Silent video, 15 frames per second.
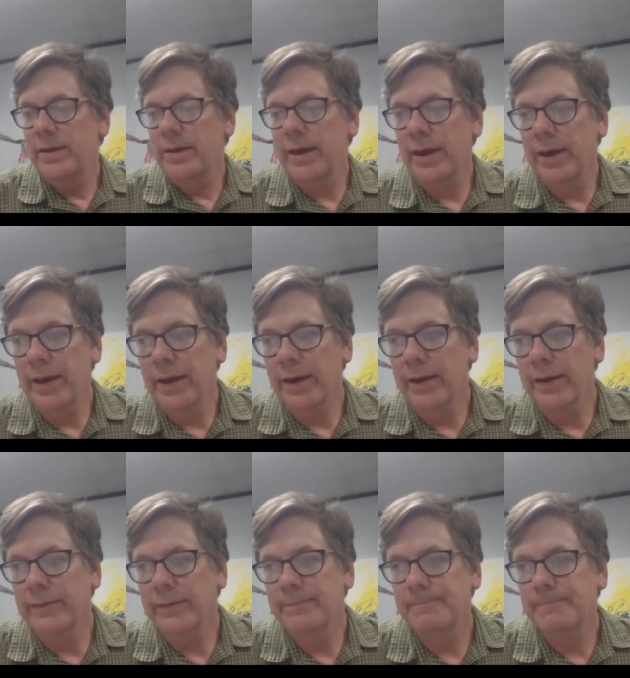Uh,
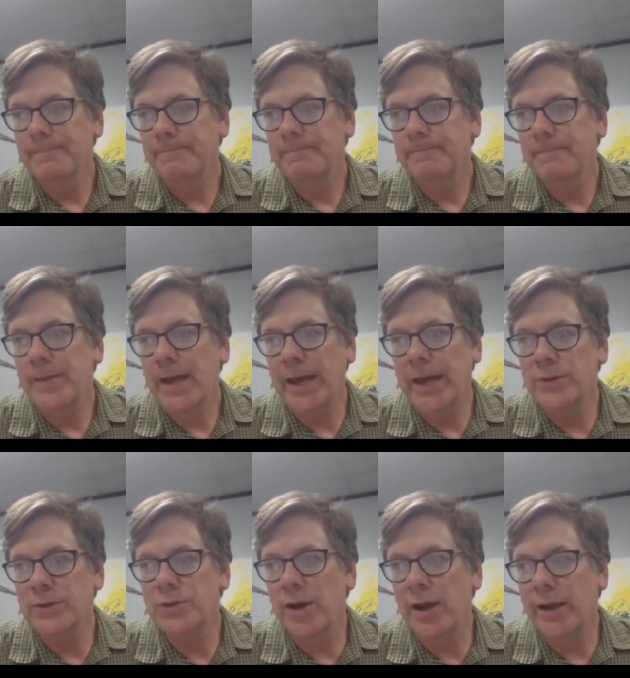I
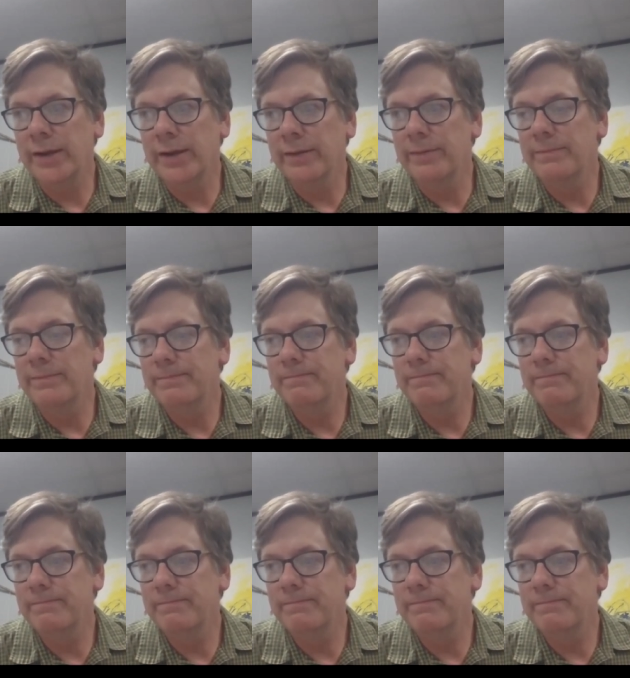always try to